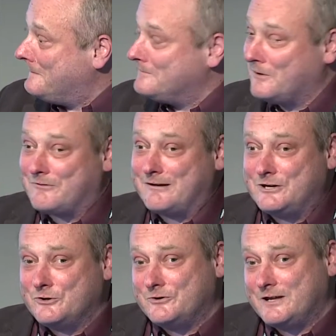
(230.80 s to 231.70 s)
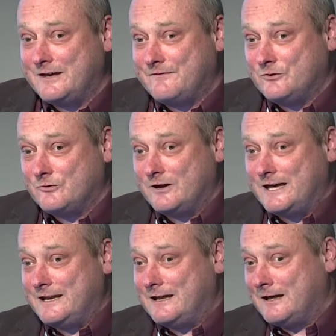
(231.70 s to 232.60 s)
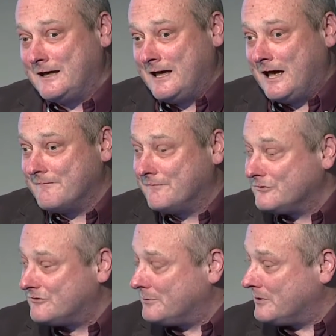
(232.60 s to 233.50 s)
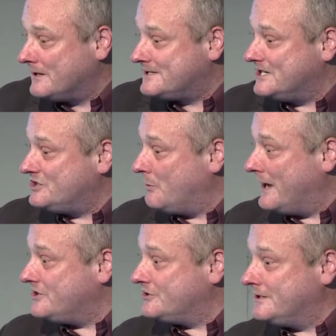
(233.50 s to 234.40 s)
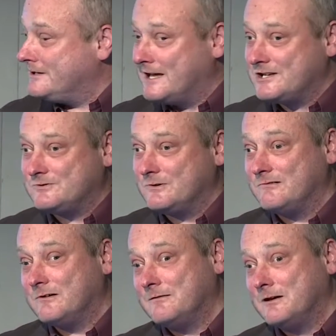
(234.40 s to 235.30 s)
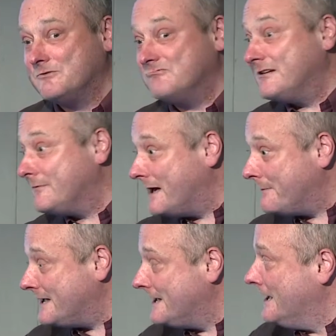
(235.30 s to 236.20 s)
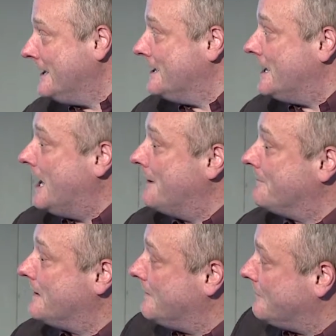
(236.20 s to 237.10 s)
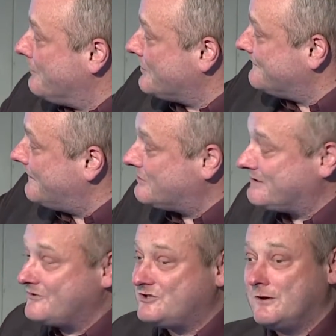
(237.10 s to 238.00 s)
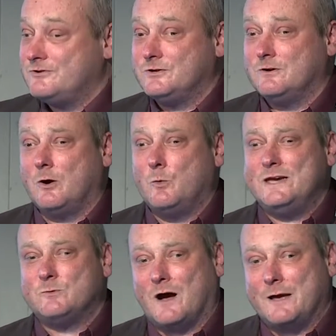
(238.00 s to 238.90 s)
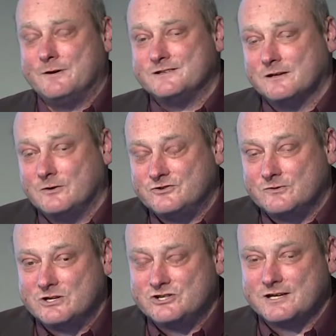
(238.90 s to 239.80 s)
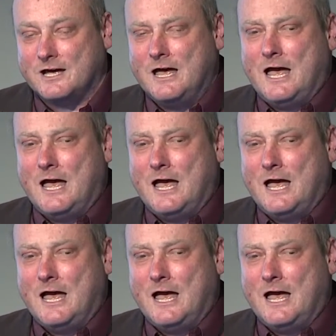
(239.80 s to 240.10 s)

Not very good if you're in a vulnerable situation next to a river, maybe. The bottom photograph shows you a weed wiper solution, which is a